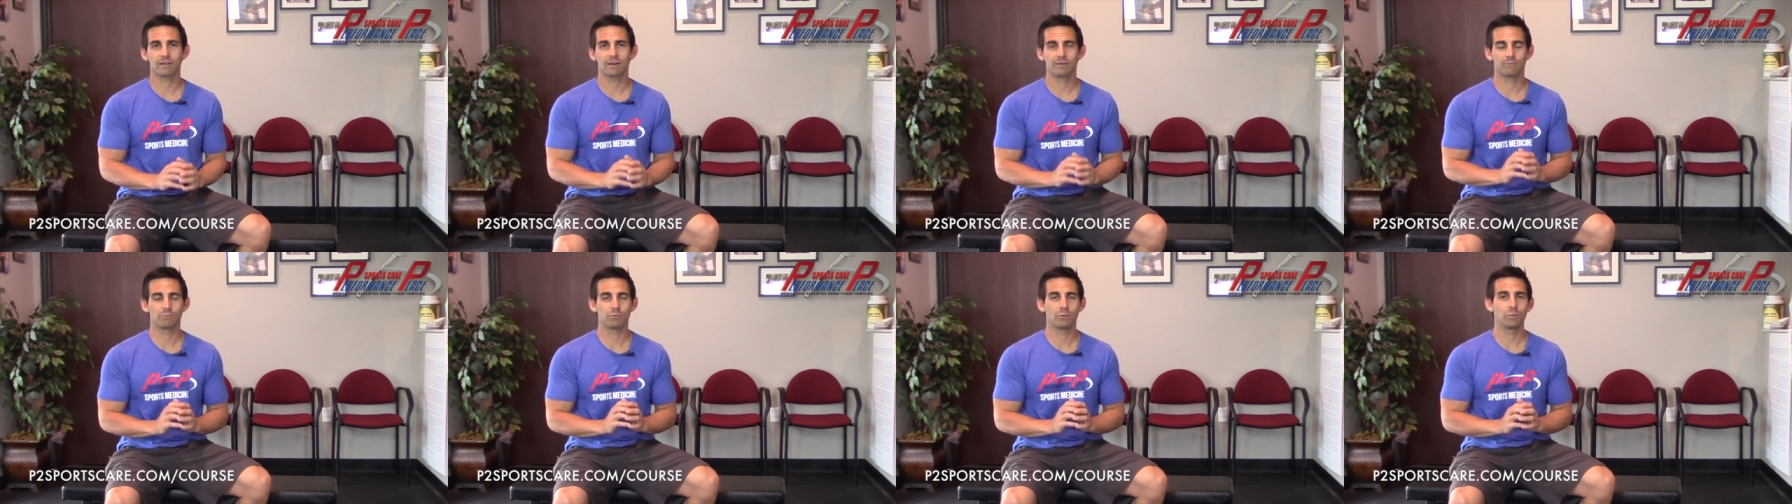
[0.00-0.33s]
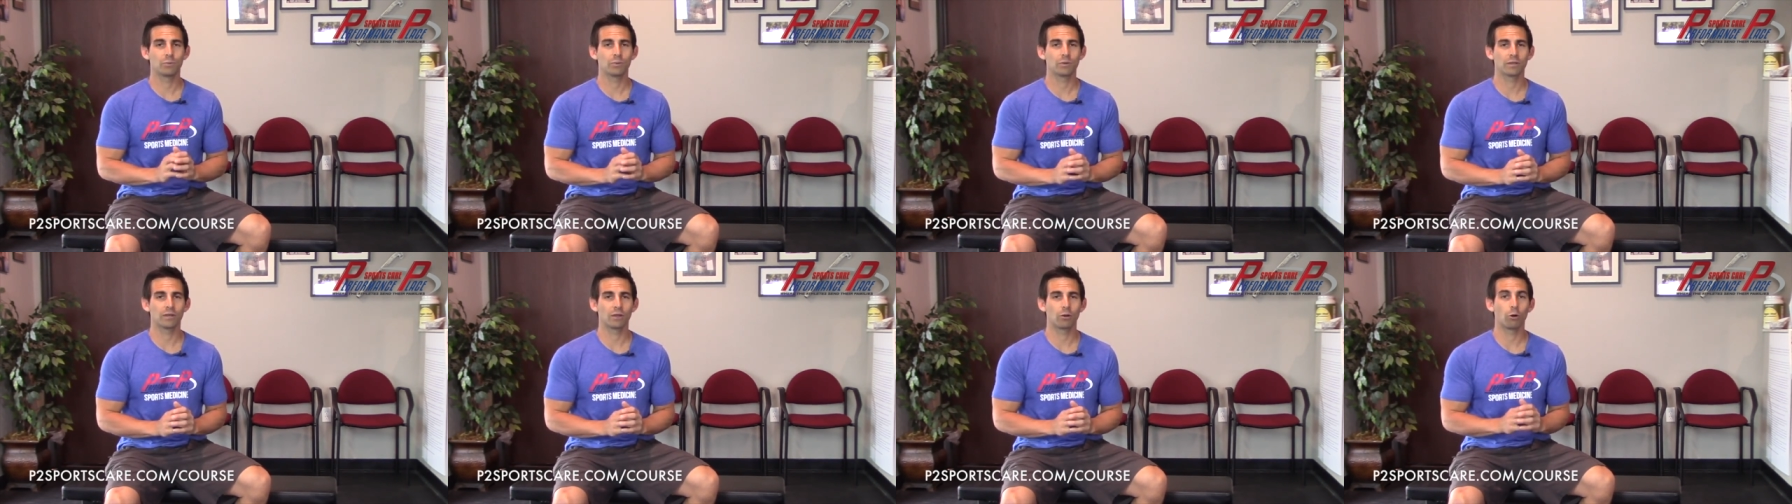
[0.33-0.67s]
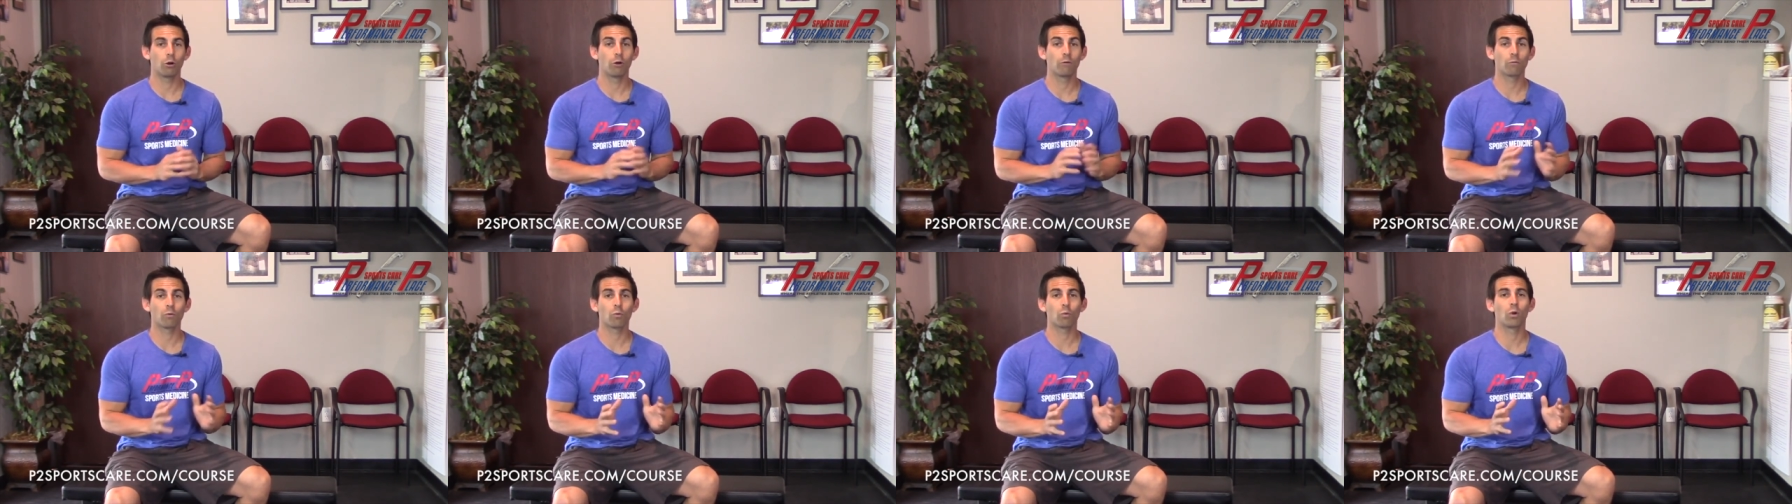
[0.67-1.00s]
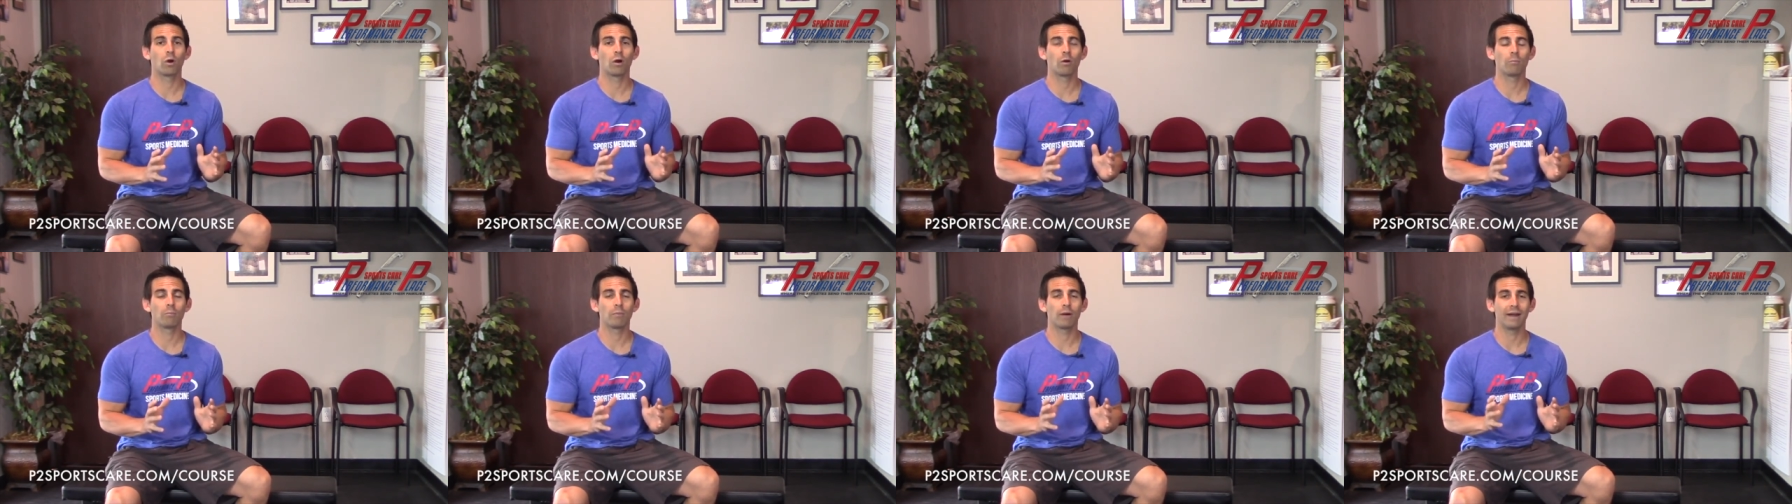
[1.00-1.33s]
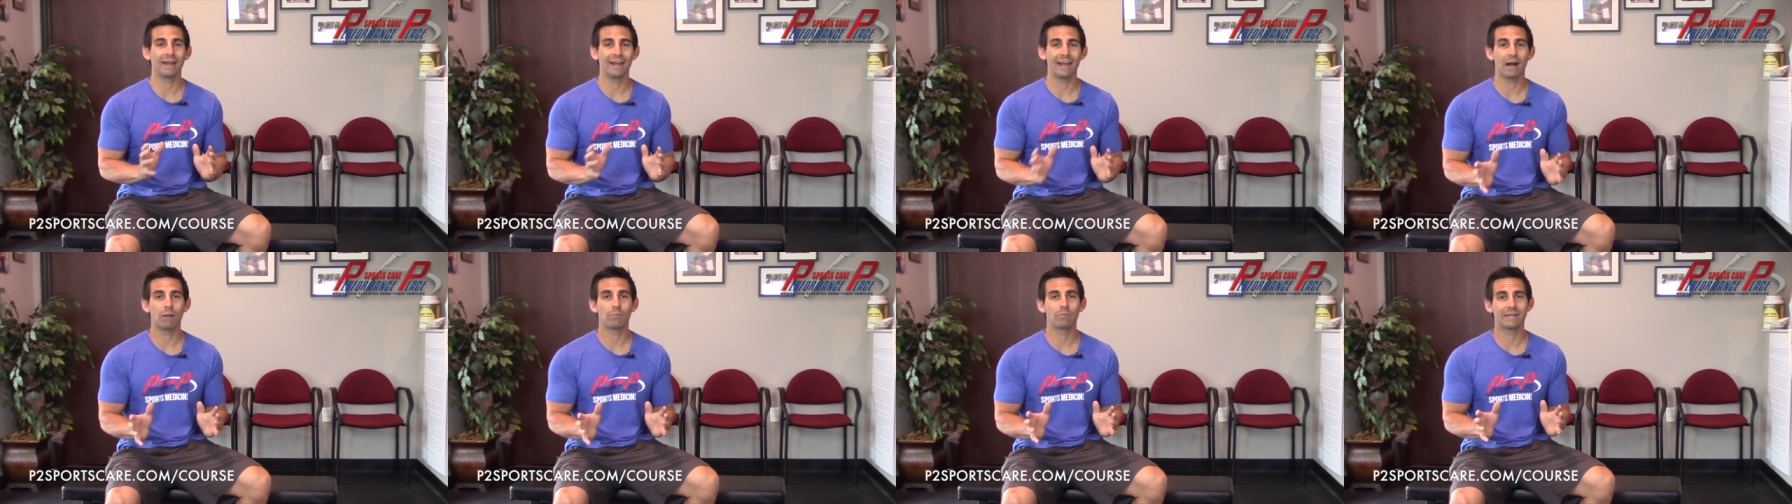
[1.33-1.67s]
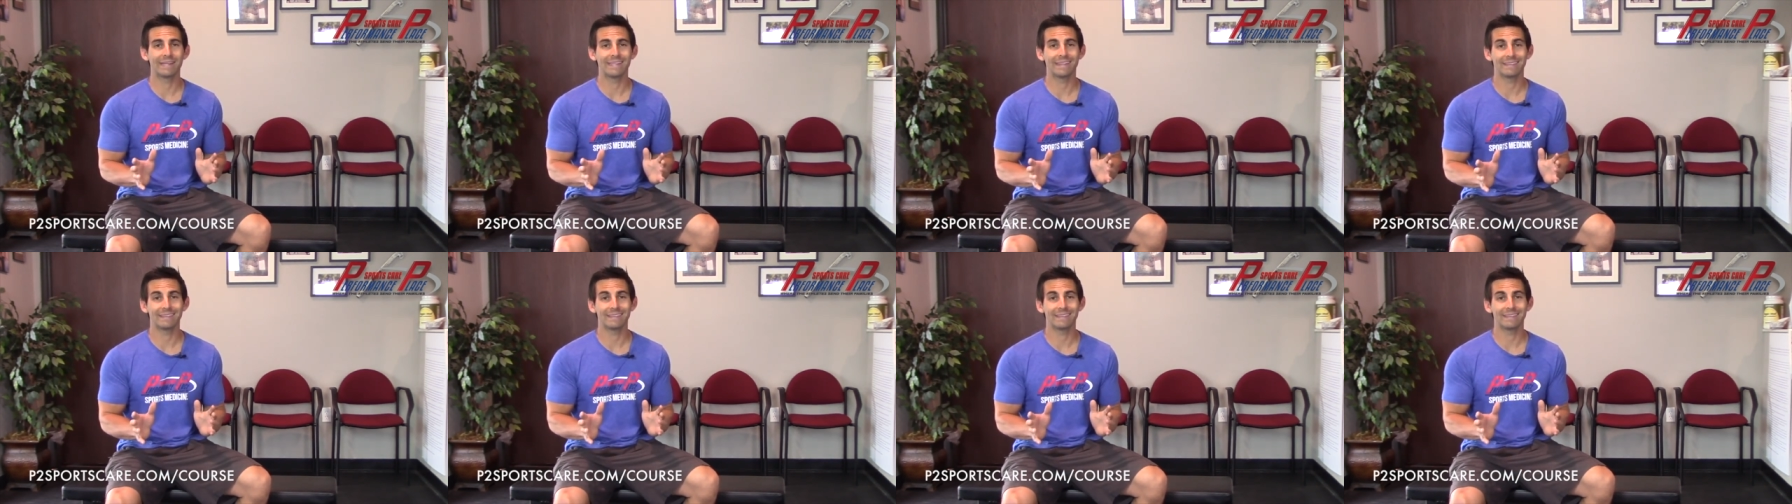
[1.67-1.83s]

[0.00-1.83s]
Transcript: times people get overwhelmed by how many